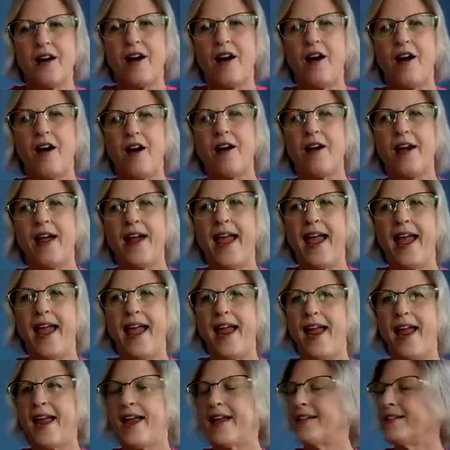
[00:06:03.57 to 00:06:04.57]
are
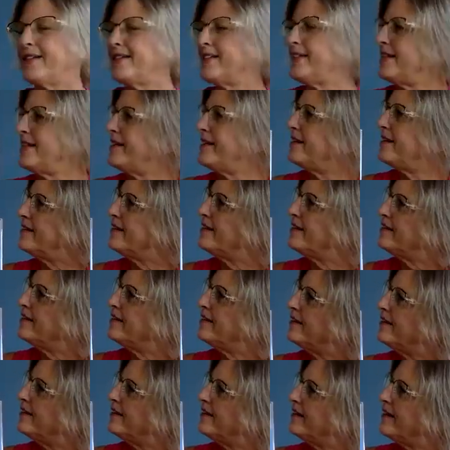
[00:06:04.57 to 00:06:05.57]
handy
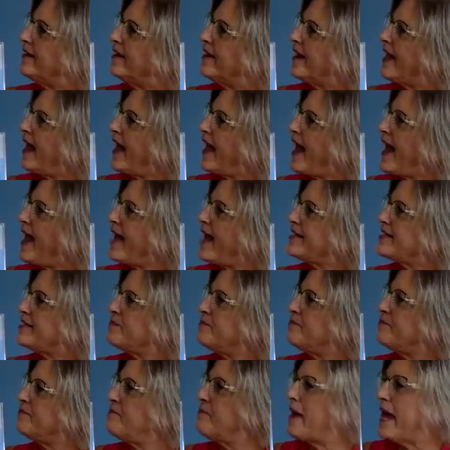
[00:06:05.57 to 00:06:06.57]
as
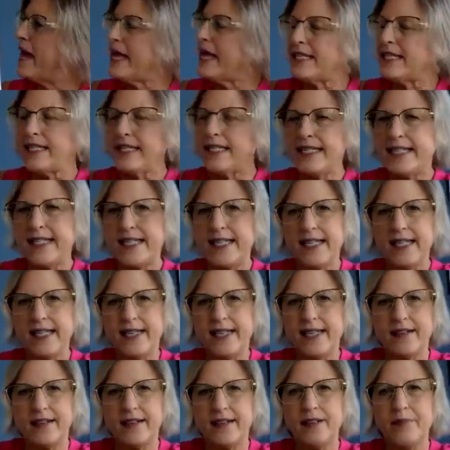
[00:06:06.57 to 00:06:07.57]

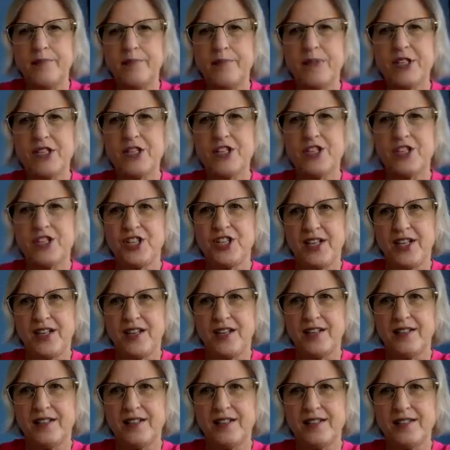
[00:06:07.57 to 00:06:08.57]
mending
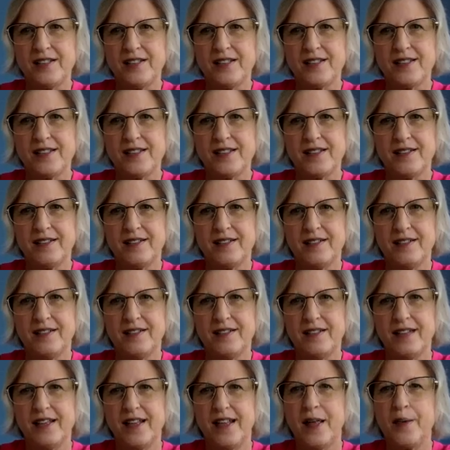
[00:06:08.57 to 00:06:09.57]
machines.
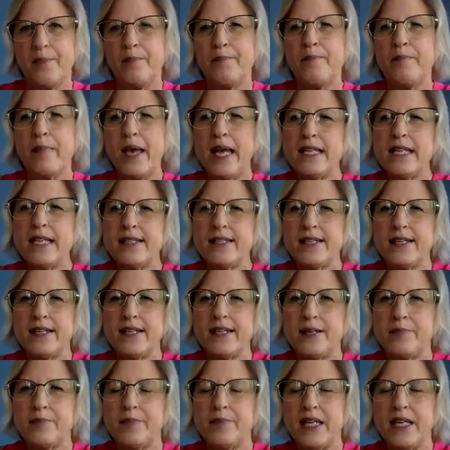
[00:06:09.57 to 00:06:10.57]

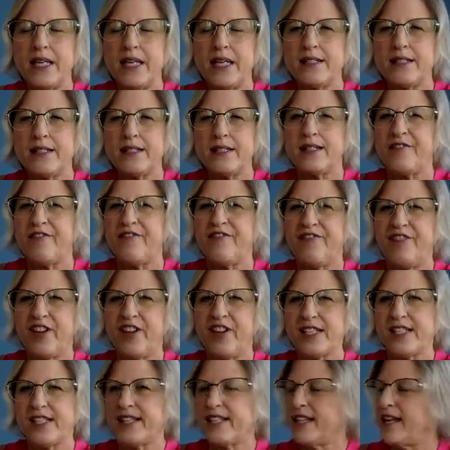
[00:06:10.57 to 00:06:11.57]
Mending means to
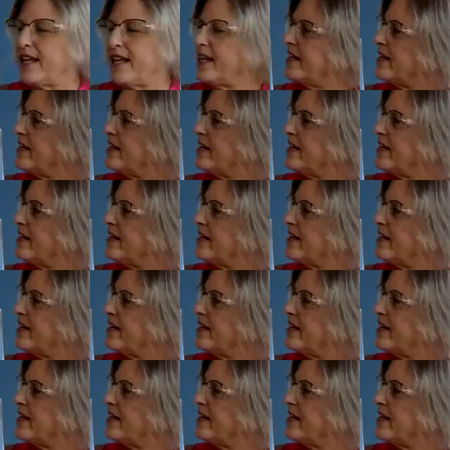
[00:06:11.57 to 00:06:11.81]
fix things.